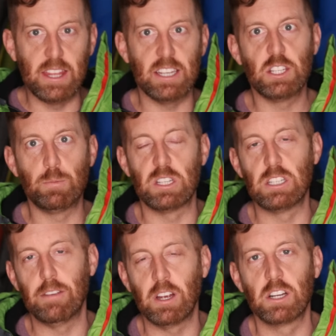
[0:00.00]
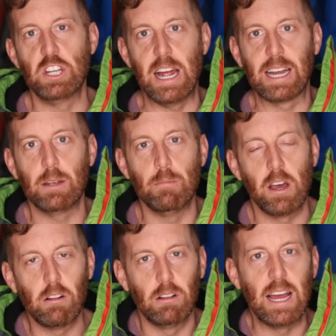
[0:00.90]
this specific jacket
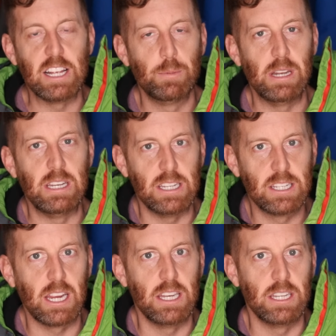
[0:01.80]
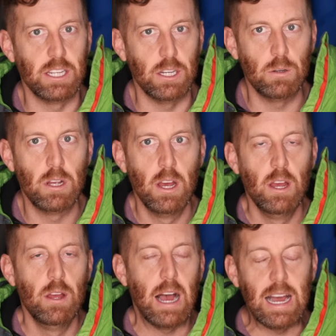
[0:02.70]
model has been discontinued.
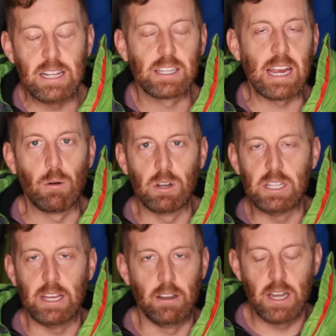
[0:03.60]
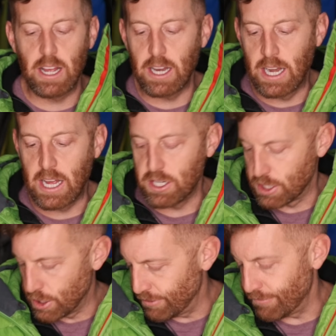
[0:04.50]
I scoured the internet and I
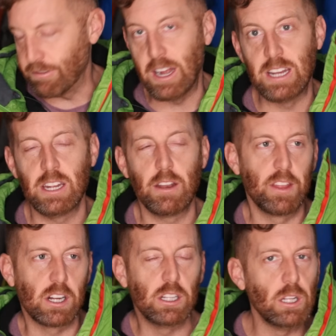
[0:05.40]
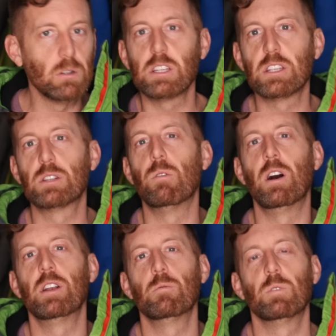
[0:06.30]
just couldn't find it. The closest
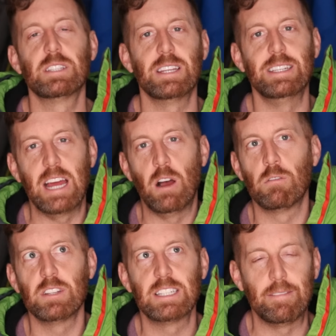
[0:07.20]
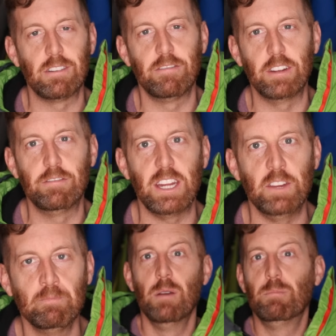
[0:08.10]
one was the Down
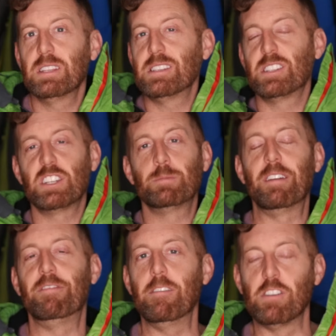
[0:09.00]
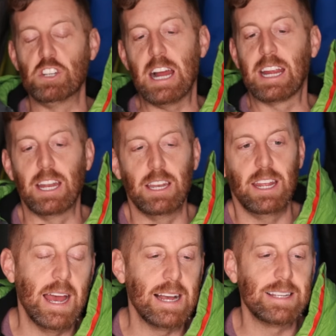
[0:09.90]
750, but this is just my favorite jacket.
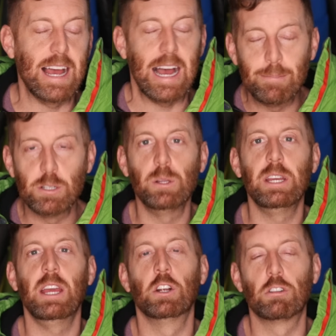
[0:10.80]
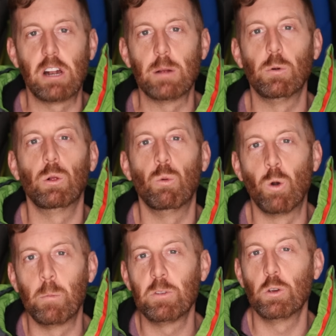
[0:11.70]
It has absolutely incredible
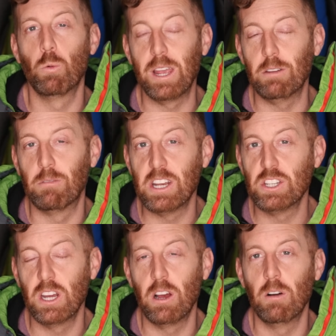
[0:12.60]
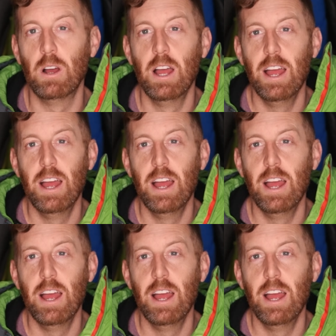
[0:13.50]
warmth to weight ratio.